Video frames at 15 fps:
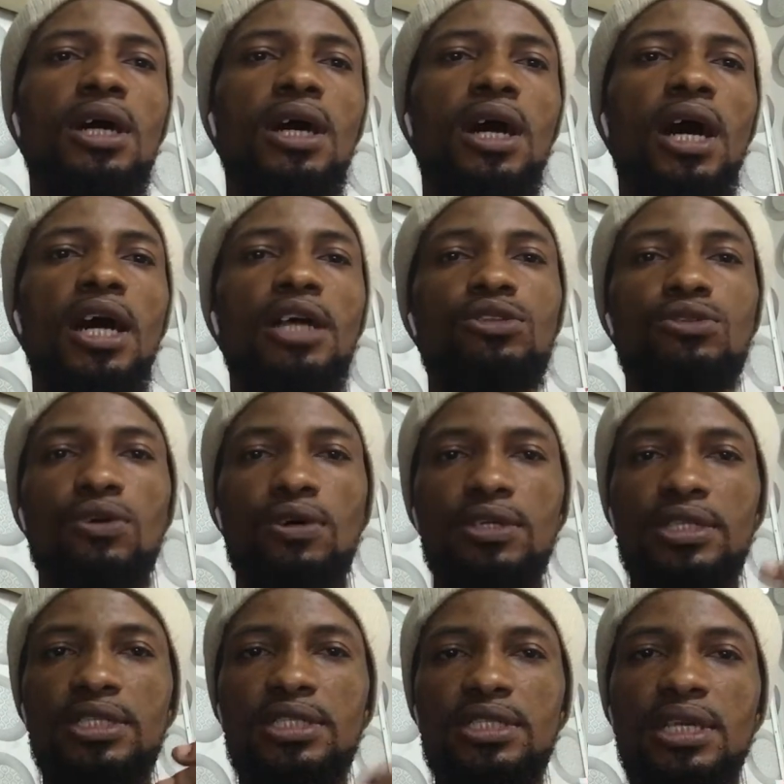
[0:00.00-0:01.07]
And to
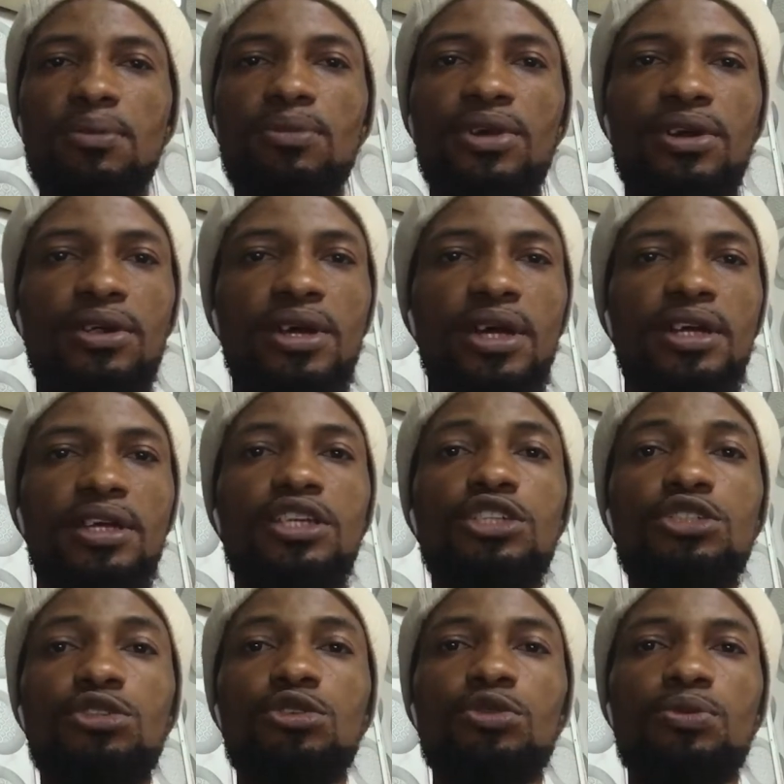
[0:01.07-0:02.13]
understand better,
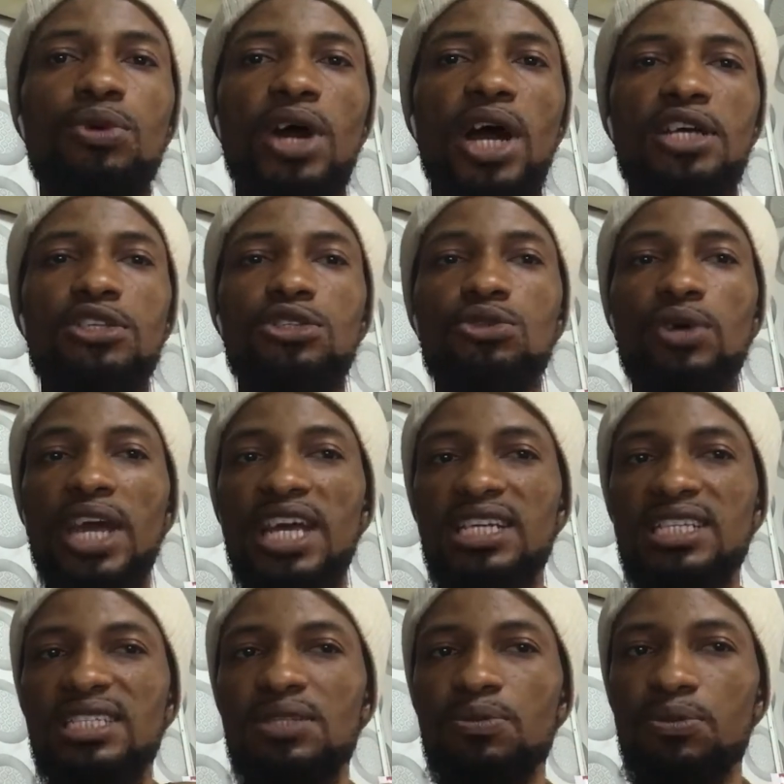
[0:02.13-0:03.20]
each group has to
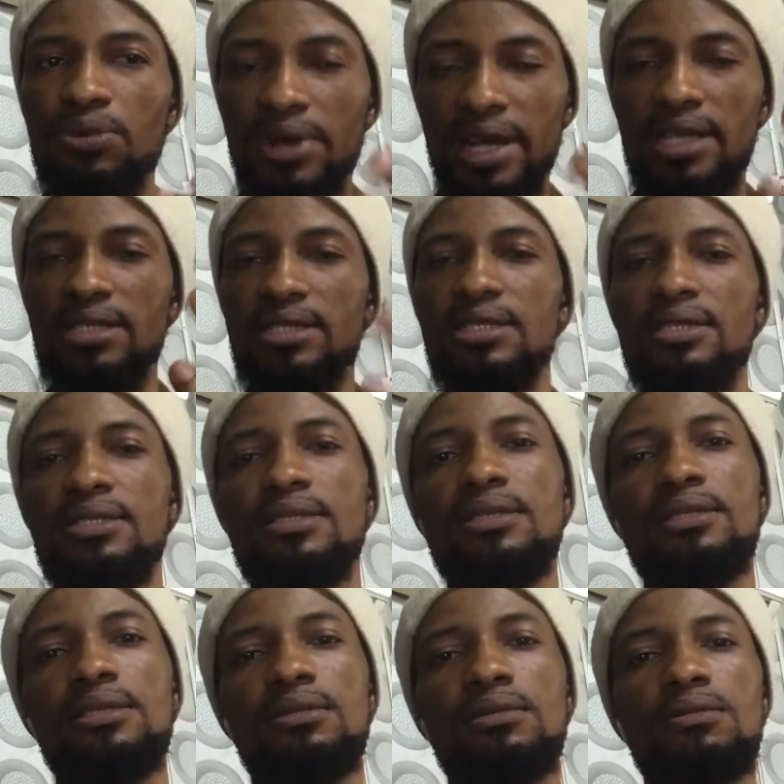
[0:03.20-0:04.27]
express it.
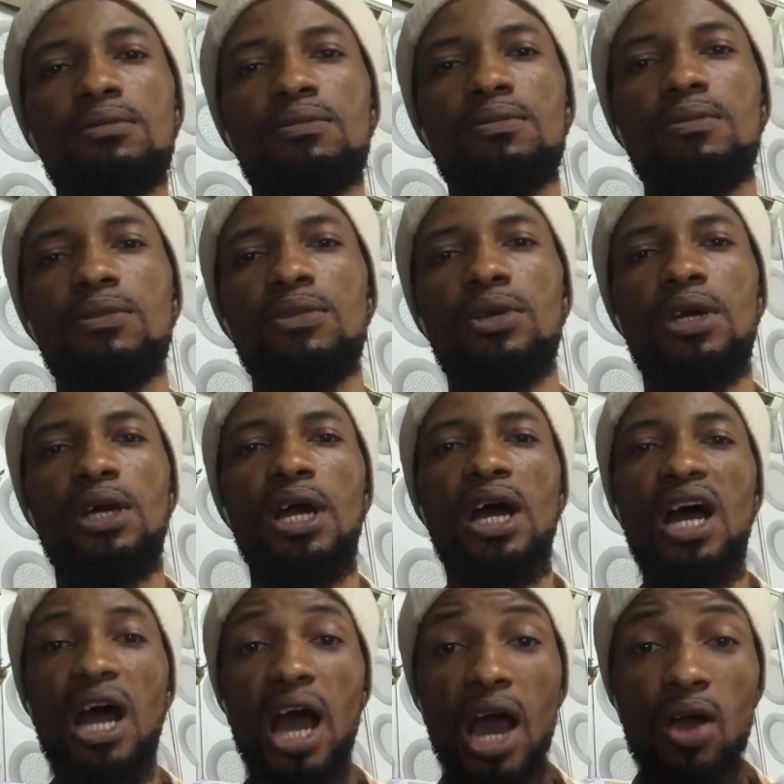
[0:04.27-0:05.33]

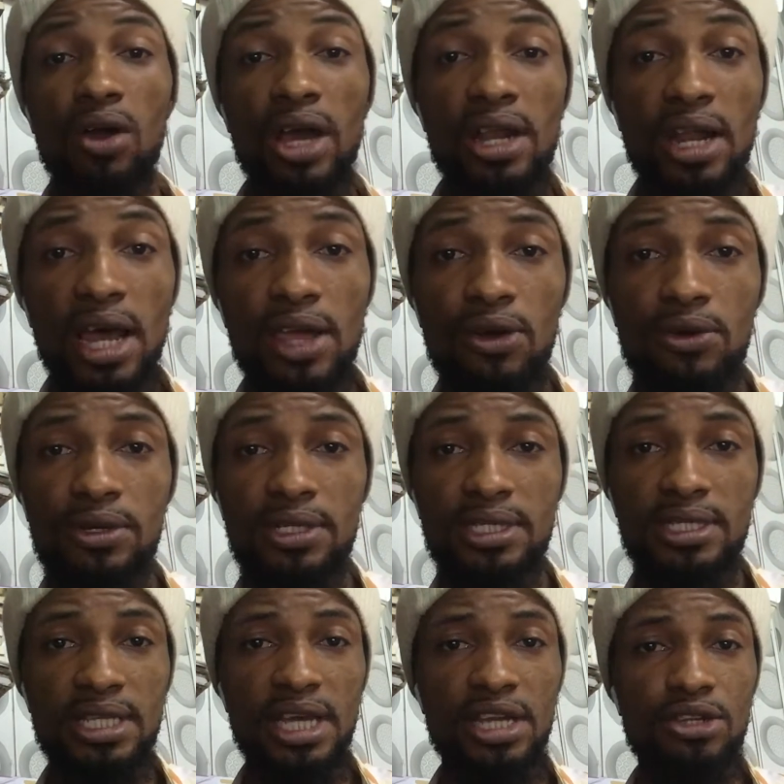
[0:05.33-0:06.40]
How can I
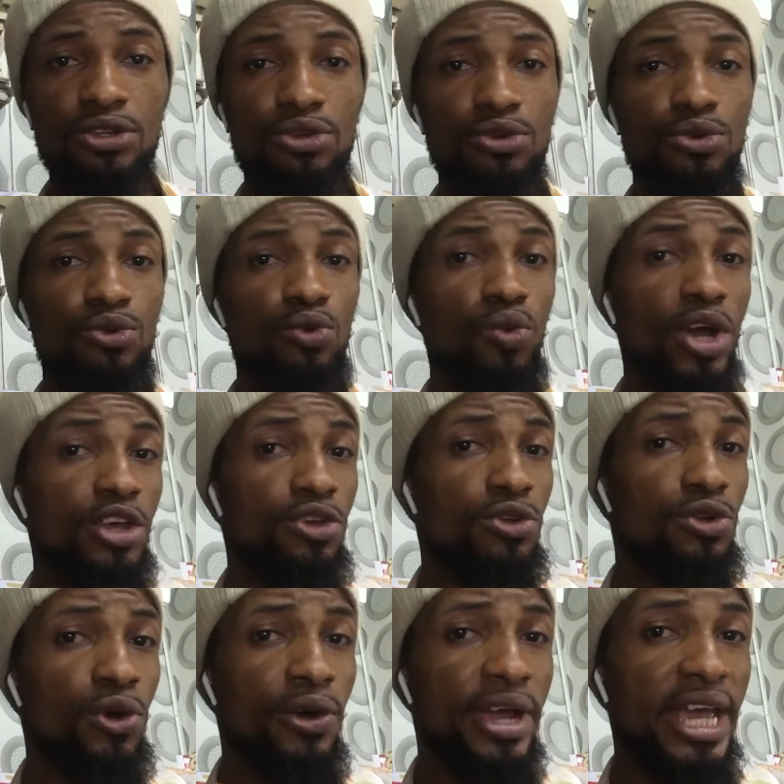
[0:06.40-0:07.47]
understand you when you
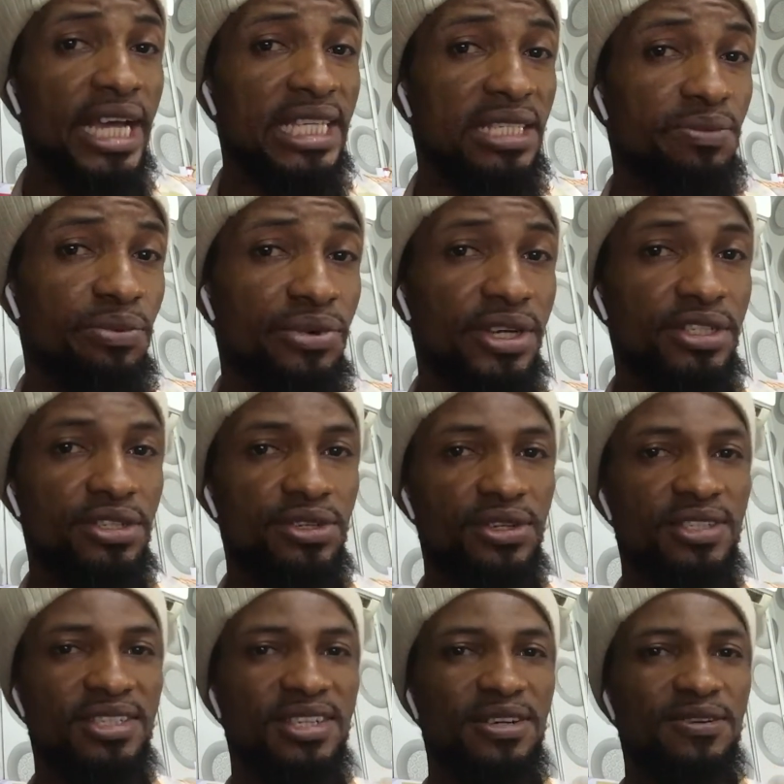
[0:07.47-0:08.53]
don't express
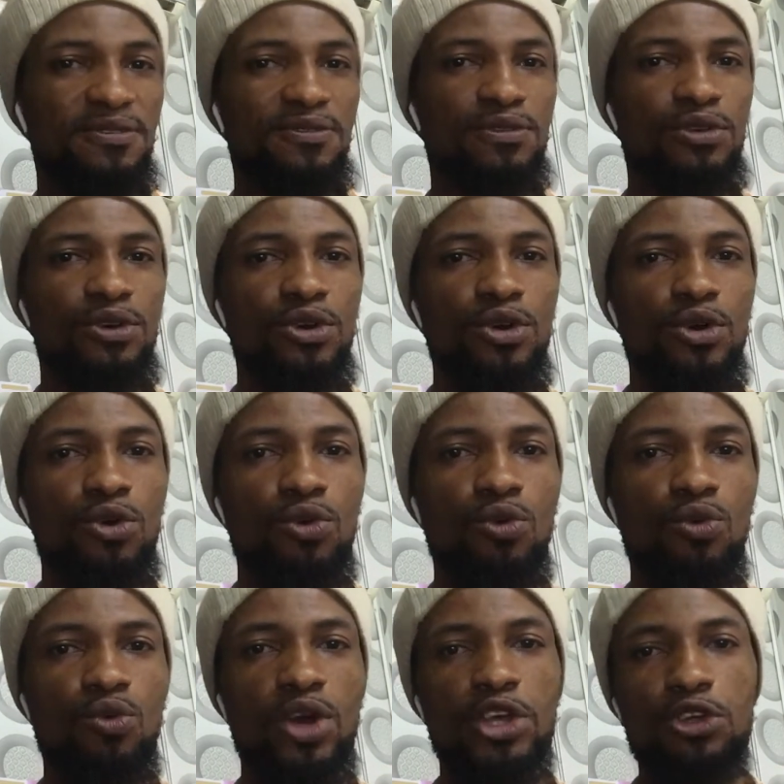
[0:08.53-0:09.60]
yourself?
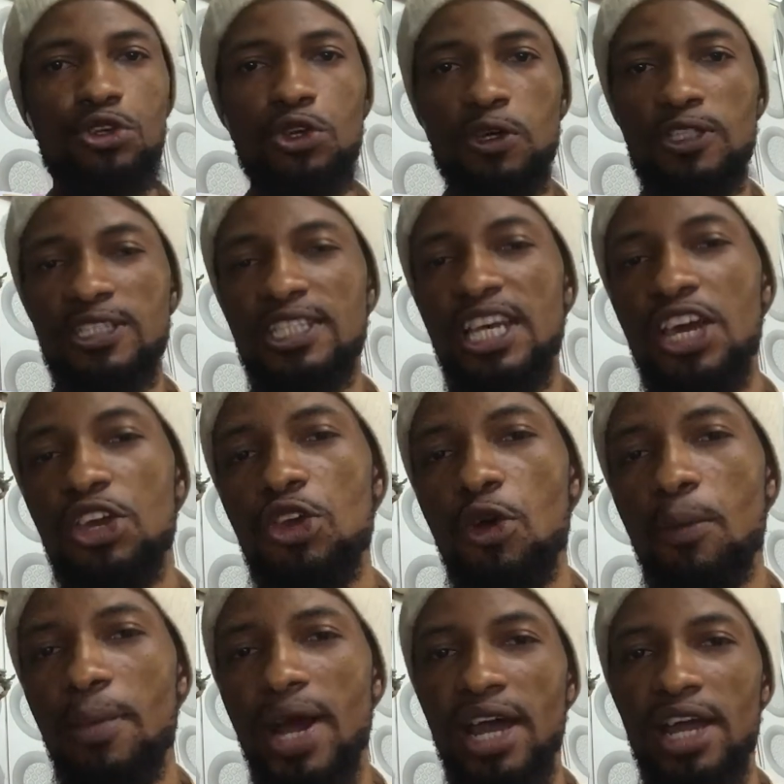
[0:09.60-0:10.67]
When you don't say your
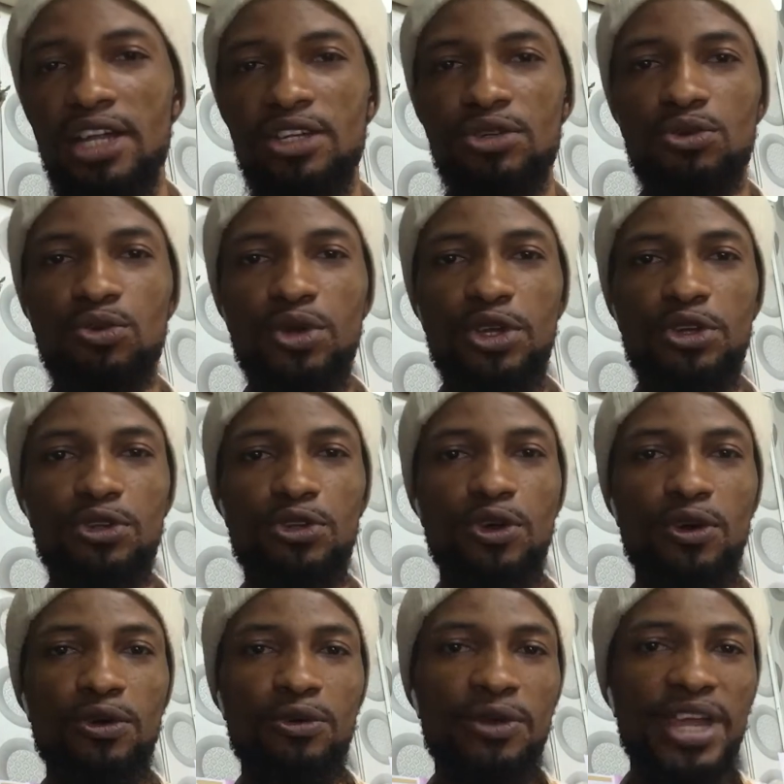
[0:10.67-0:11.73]
mind, when you
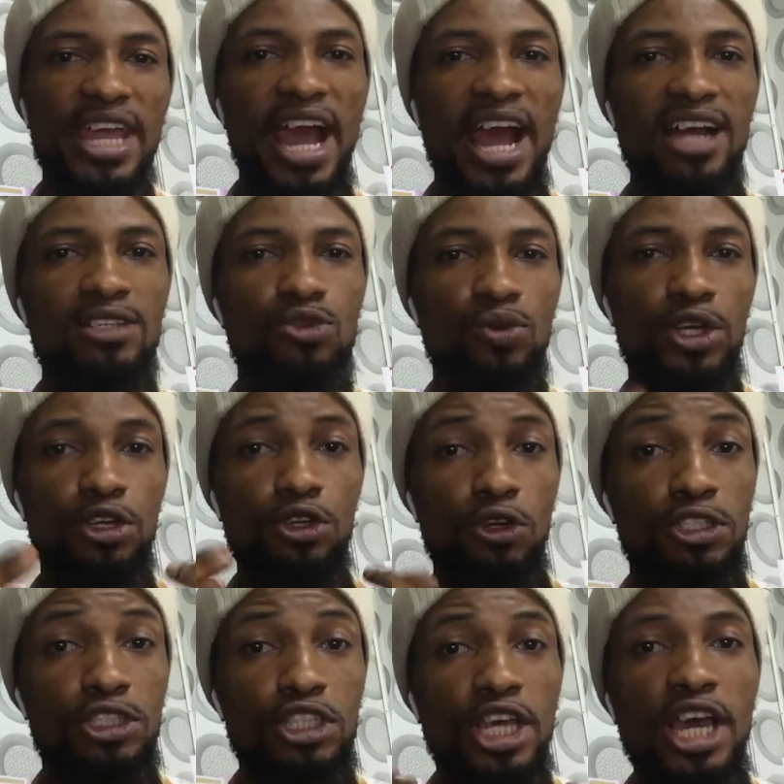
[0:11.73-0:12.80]
don't react, when you don't
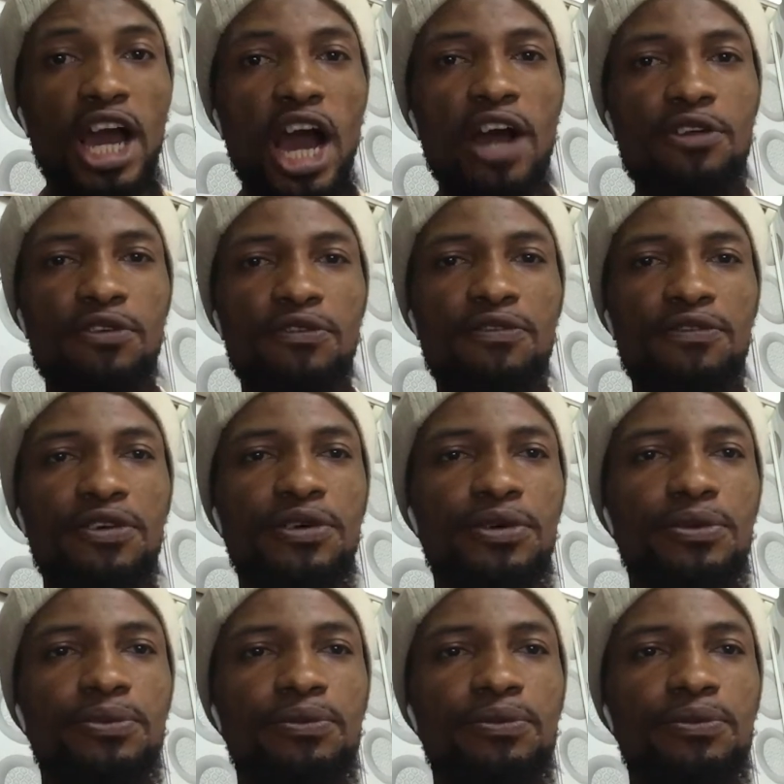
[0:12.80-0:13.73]
say how you feel?